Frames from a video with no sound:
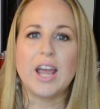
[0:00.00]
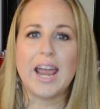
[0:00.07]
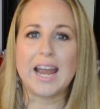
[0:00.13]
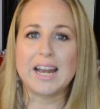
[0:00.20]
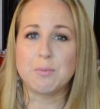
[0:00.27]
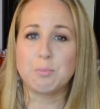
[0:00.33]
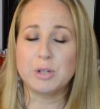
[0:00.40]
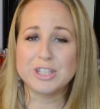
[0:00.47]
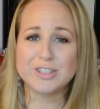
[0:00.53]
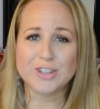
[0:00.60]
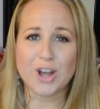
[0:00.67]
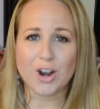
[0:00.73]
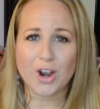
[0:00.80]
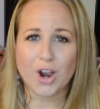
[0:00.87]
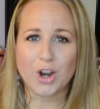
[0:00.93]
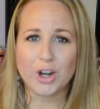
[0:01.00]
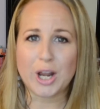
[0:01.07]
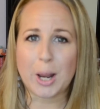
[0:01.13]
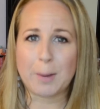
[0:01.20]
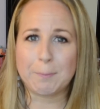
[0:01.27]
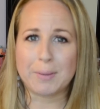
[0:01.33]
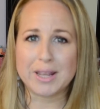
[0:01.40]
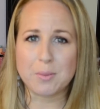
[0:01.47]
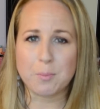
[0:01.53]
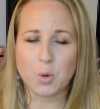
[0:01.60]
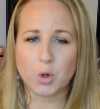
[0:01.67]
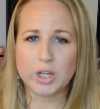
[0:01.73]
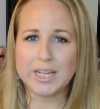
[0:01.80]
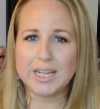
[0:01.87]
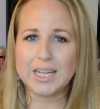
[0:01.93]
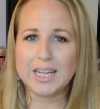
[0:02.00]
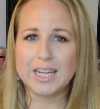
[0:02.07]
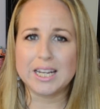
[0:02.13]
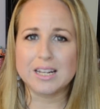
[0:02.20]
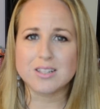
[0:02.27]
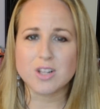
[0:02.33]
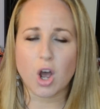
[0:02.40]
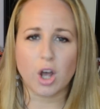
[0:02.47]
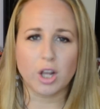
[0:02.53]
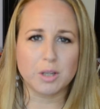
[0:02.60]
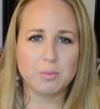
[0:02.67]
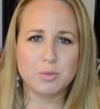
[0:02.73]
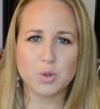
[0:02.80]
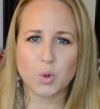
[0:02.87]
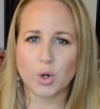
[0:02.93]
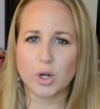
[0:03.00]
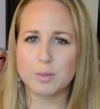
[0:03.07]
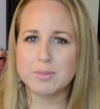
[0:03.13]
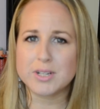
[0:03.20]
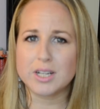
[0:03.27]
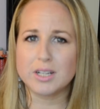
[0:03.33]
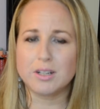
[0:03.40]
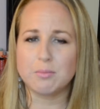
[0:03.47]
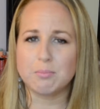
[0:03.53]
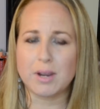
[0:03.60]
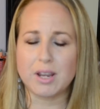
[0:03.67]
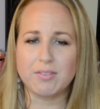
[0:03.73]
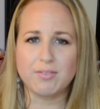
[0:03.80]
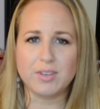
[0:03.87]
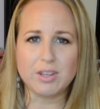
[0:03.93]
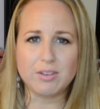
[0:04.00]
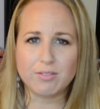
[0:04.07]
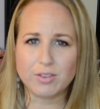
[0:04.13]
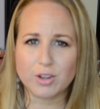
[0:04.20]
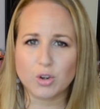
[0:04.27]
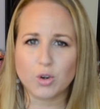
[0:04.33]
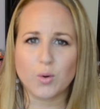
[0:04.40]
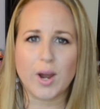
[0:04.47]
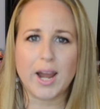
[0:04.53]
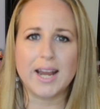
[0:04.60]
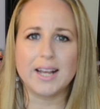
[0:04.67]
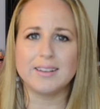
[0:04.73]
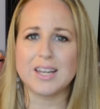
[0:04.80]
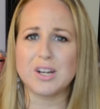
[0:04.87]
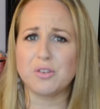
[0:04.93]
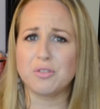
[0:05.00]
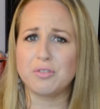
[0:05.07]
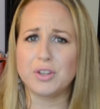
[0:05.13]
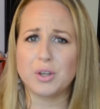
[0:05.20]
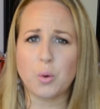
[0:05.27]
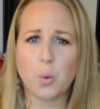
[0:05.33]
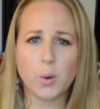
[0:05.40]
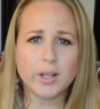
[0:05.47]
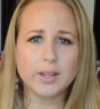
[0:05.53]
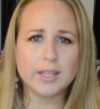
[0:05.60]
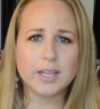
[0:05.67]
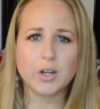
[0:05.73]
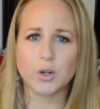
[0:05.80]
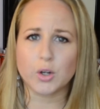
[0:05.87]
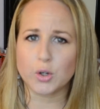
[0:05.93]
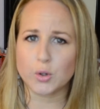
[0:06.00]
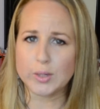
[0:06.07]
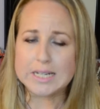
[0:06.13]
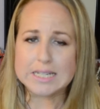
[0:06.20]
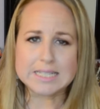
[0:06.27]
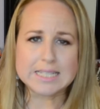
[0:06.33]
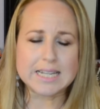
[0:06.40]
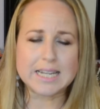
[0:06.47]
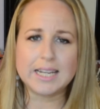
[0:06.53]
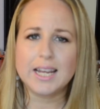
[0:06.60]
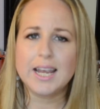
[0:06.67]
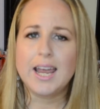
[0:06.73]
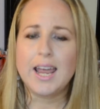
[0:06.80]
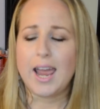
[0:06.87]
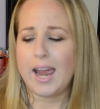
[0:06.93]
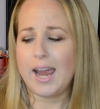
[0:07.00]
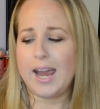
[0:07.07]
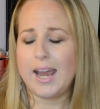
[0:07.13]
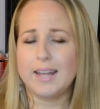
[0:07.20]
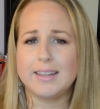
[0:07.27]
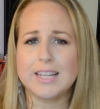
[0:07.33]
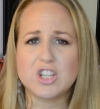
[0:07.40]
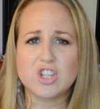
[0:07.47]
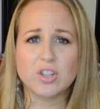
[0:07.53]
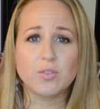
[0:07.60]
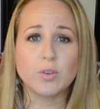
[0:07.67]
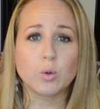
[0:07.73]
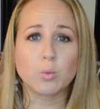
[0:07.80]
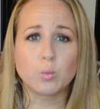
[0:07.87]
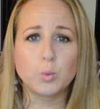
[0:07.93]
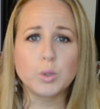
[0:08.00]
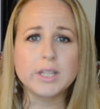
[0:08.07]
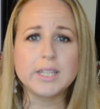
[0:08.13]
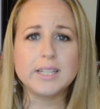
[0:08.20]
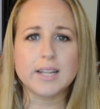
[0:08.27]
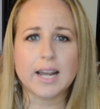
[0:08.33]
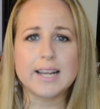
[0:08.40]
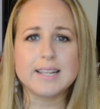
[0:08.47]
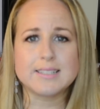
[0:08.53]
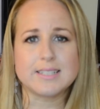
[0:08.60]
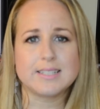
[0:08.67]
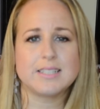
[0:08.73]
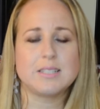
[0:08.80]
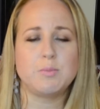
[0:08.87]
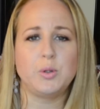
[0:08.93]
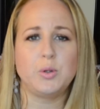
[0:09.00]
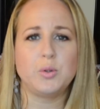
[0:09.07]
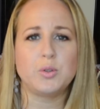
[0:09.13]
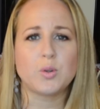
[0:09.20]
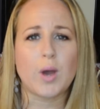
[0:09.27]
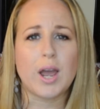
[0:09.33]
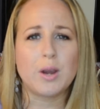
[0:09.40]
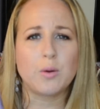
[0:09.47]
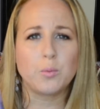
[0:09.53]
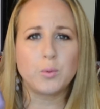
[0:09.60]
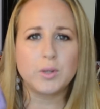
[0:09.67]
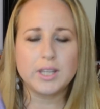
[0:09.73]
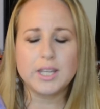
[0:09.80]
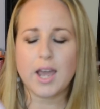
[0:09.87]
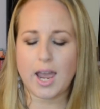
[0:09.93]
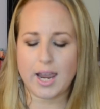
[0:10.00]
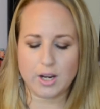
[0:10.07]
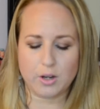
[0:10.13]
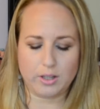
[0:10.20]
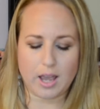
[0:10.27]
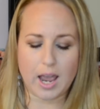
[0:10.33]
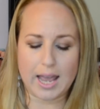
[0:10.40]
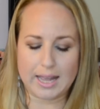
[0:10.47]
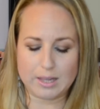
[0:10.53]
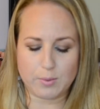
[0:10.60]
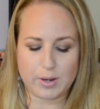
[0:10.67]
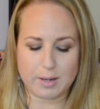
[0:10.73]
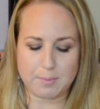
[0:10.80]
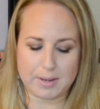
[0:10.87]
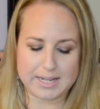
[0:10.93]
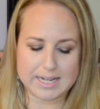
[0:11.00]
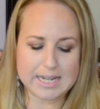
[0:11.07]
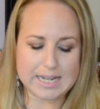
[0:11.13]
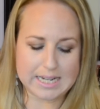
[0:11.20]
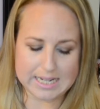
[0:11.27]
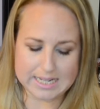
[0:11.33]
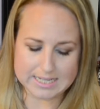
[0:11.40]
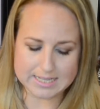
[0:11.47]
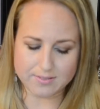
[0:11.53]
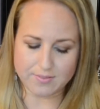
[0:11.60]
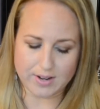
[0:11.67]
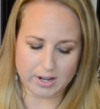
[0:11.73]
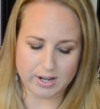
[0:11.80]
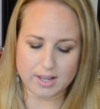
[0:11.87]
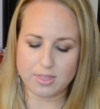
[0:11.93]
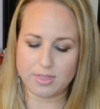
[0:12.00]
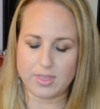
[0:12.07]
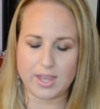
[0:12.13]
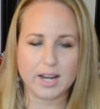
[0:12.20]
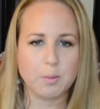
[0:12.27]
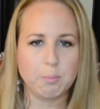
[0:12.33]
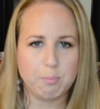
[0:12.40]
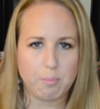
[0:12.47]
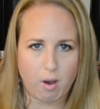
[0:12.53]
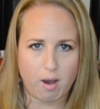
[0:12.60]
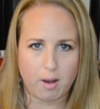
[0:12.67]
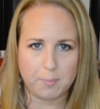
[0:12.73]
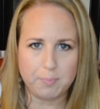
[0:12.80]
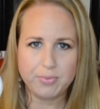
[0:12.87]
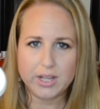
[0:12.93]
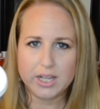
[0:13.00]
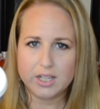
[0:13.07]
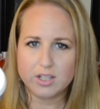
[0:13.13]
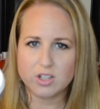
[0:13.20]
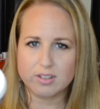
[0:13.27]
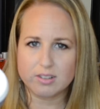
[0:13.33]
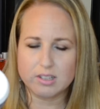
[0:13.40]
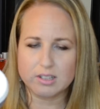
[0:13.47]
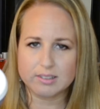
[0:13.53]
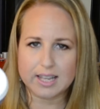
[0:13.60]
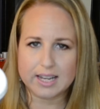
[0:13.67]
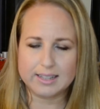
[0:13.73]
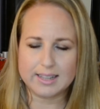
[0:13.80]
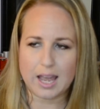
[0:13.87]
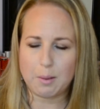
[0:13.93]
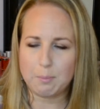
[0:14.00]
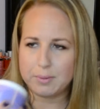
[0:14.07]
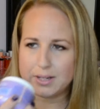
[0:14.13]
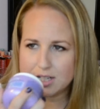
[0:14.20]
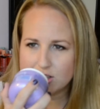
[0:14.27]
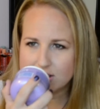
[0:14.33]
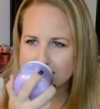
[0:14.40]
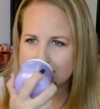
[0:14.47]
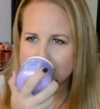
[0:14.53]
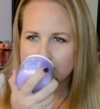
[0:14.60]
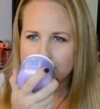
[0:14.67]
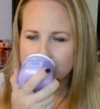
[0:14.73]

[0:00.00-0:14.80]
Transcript: and put a sock on, and by the morning it's all absorbed. My feet feel great. They don't feel oily or greasy, and they just feel really nice and smooth. So I really highly recommend it. It is a very thick balm, just looks like that, but it just